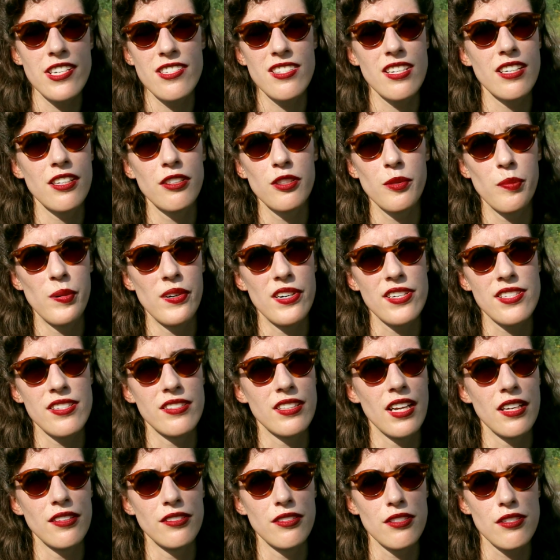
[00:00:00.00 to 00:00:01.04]
a single person
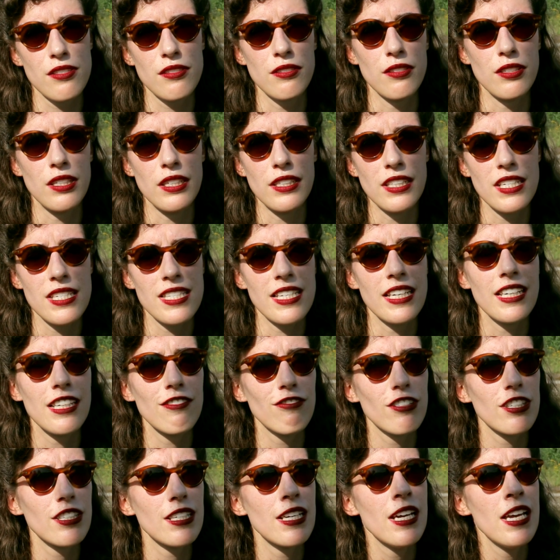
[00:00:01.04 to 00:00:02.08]
that looks good in this. And
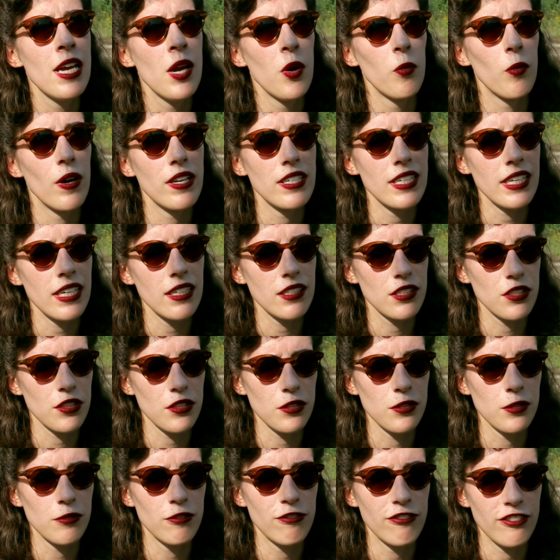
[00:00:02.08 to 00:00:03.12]
even when they
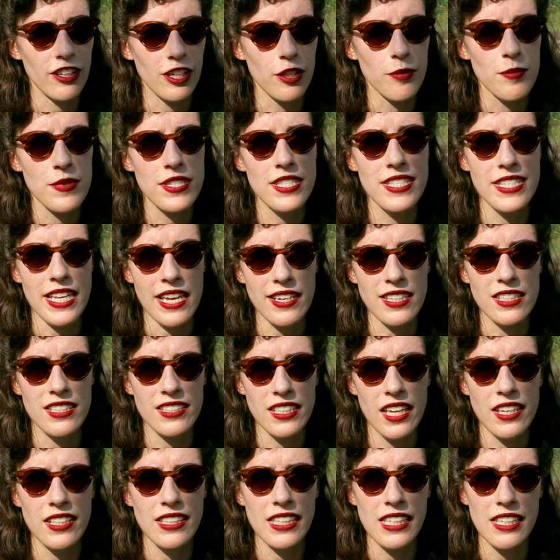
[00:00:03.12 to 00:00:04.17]
do films set in
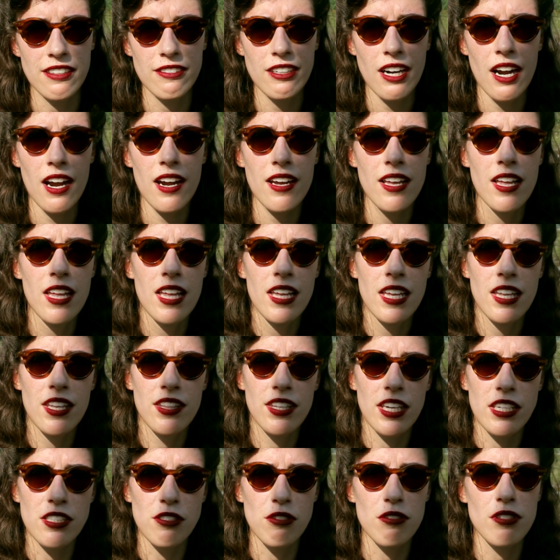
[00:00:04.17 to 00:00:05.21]
that era,
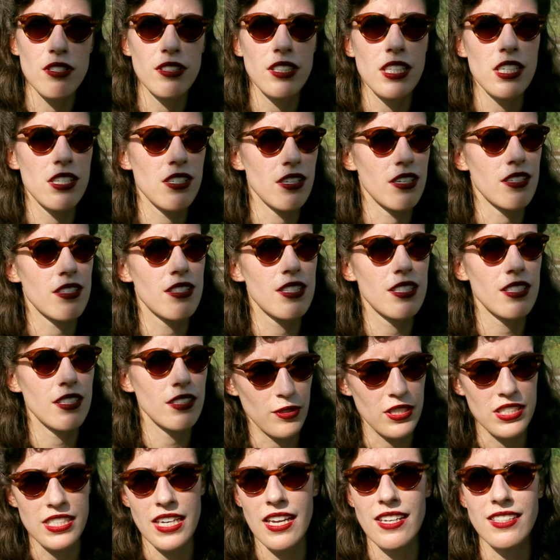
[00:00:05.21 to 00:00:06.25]
they usually just
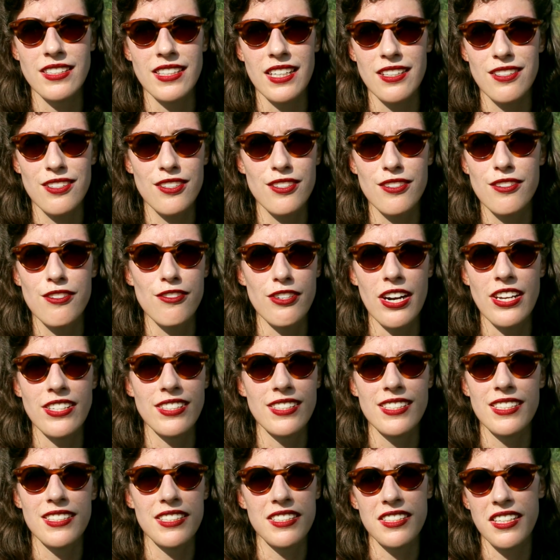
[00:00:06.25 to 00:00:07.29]
pretend that
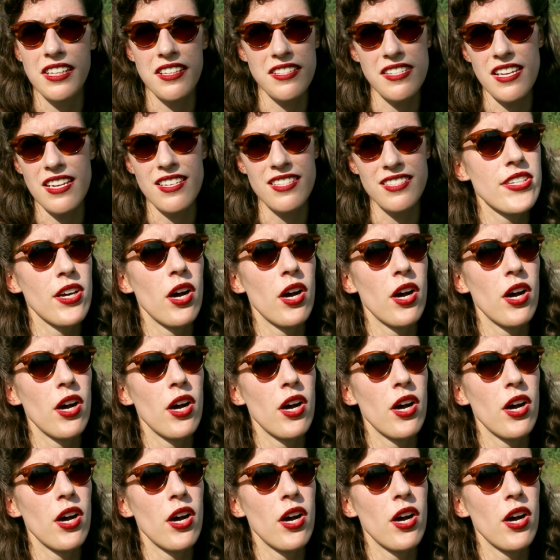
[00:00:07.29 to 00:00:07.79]
trend didn't exist.